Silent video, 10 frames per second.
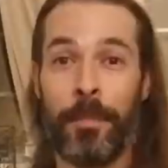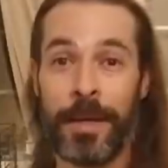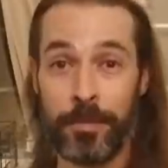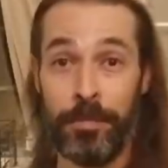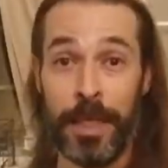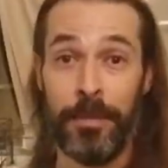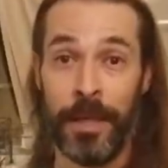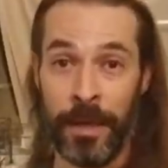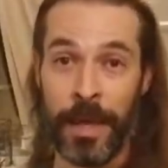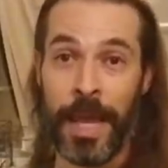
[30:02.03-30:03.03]
up as
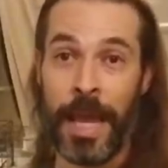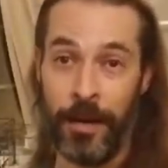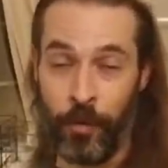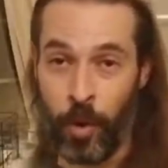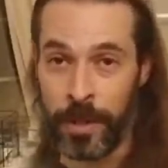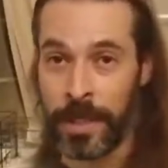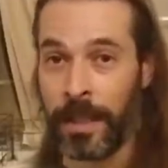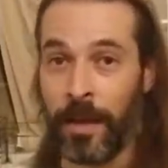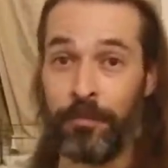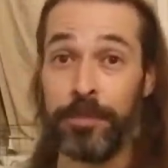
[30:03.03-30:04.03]
BB. And of course, I
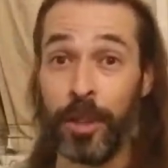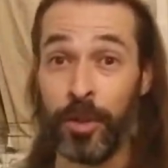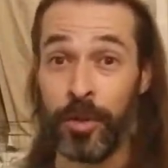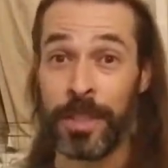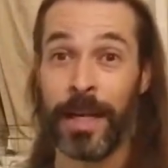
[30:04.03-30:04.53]
love blues,